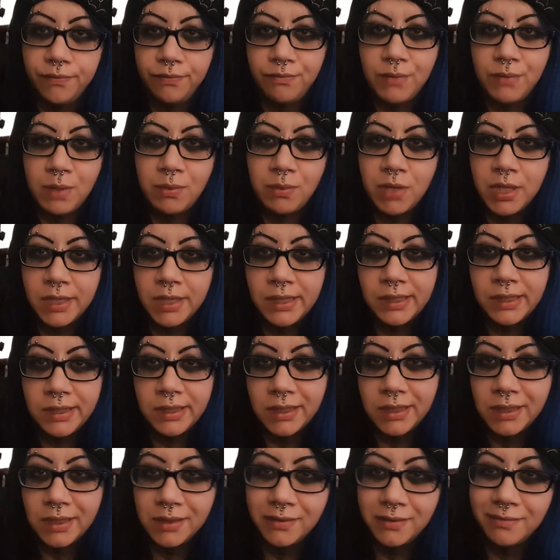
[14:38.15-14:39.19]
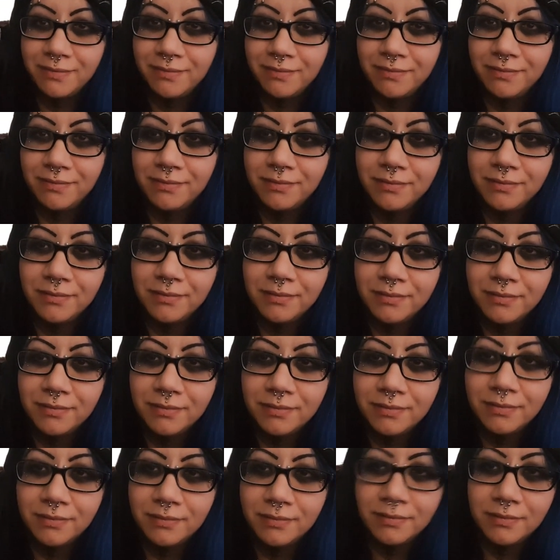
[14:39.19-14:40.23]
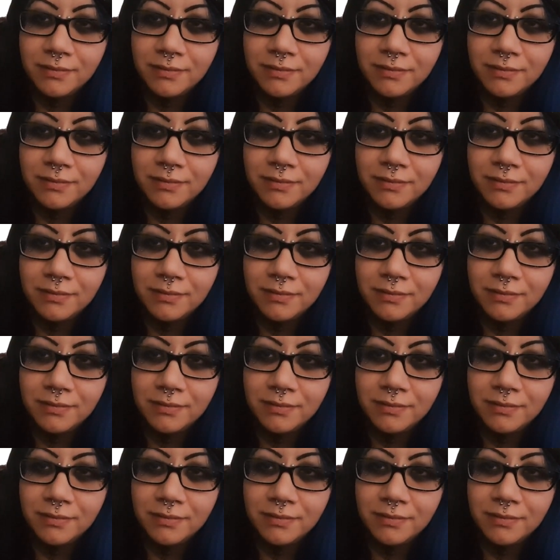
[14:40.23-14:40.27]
Bye-bye.